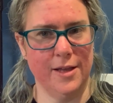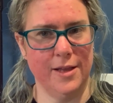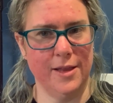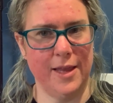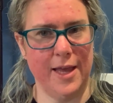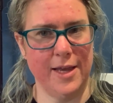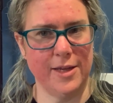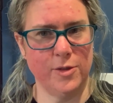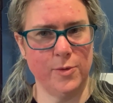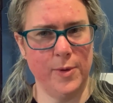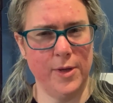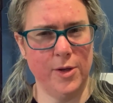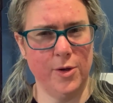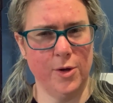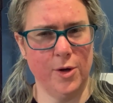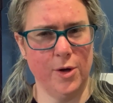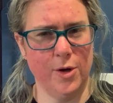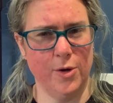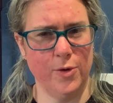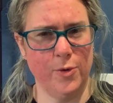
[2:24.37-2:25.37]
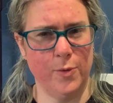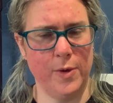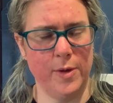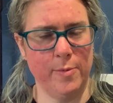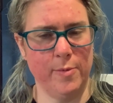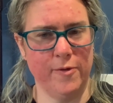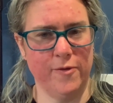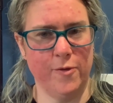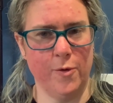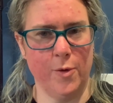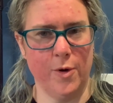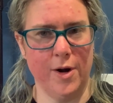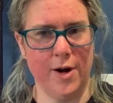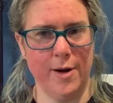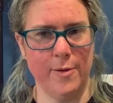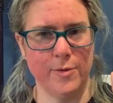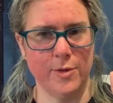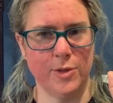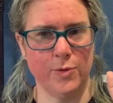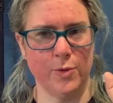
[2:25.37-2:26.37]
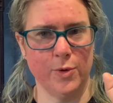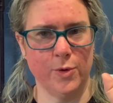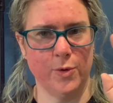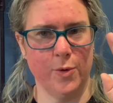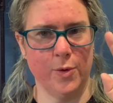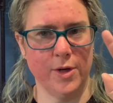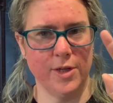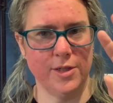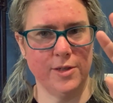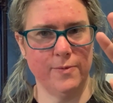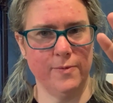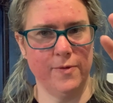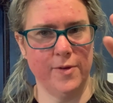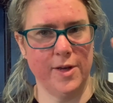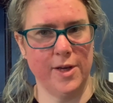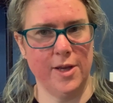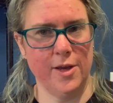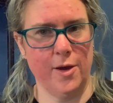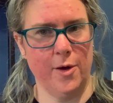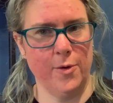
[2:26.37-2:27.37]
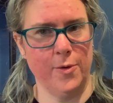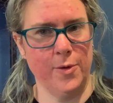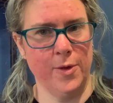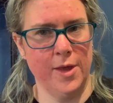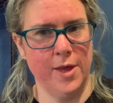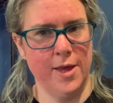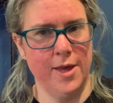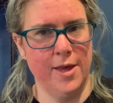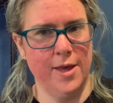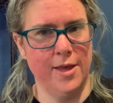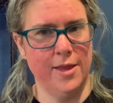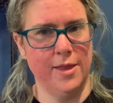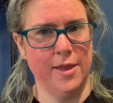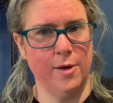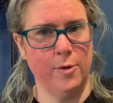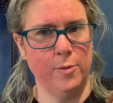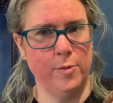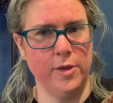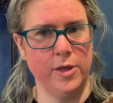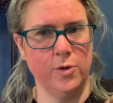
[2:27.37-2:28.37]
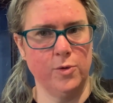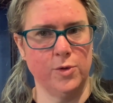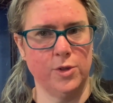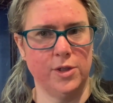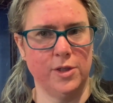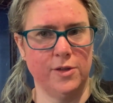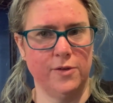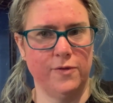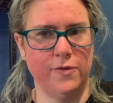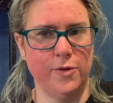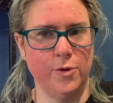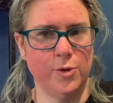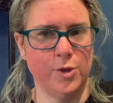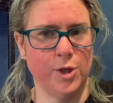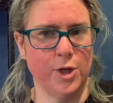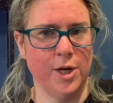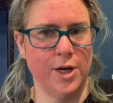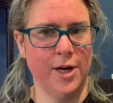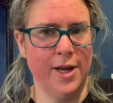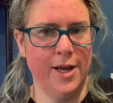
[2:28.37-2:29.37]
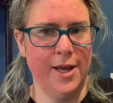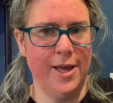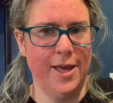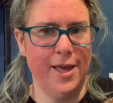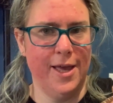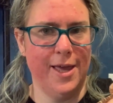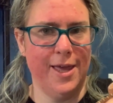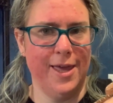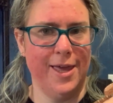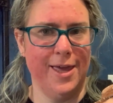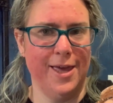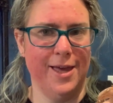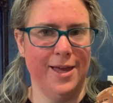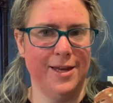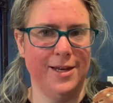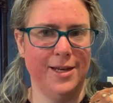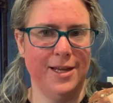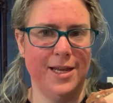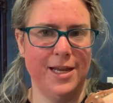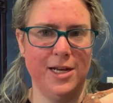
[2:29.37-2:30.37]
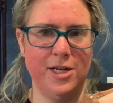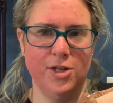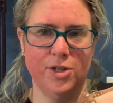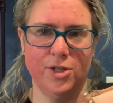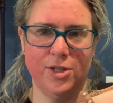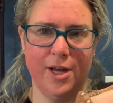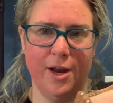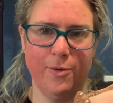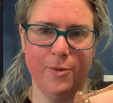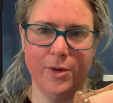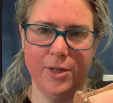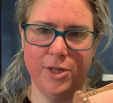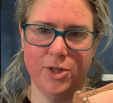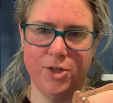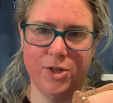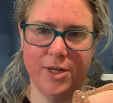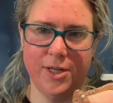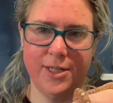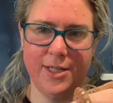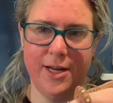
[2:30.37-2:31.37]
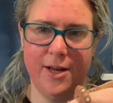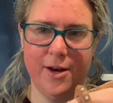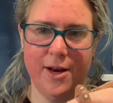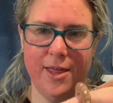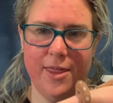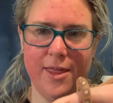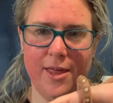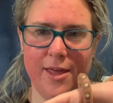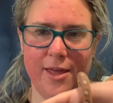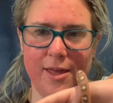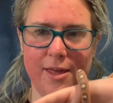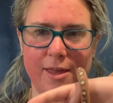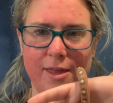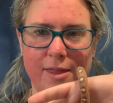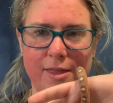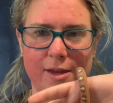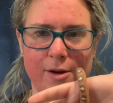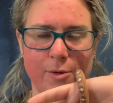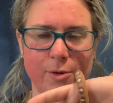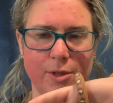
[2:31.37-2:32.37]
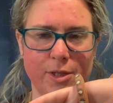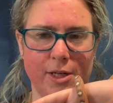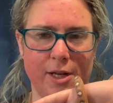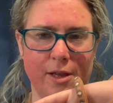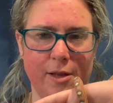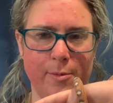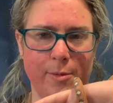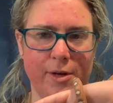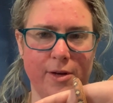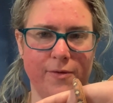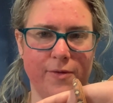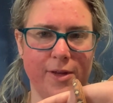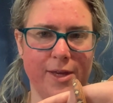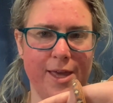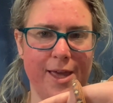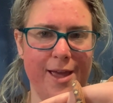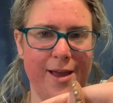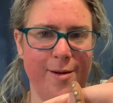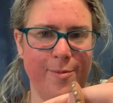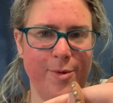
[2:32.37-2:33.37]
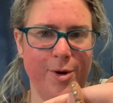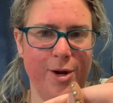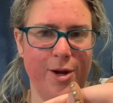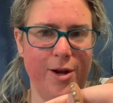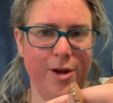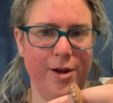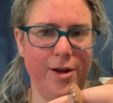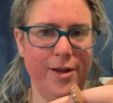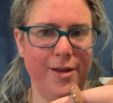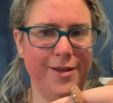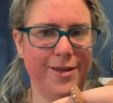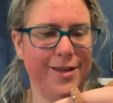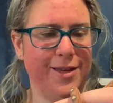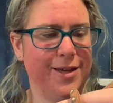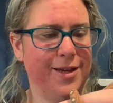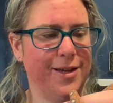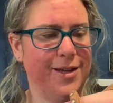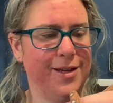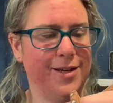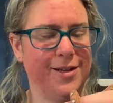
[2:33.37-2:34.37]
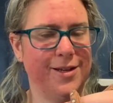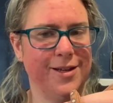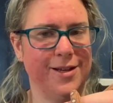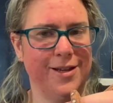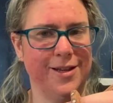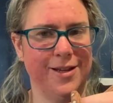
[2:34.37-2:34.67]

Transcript: last week or the week before, I was recording some video that will be used in the future, and he just got really stressed out. I think there was an element of the camera and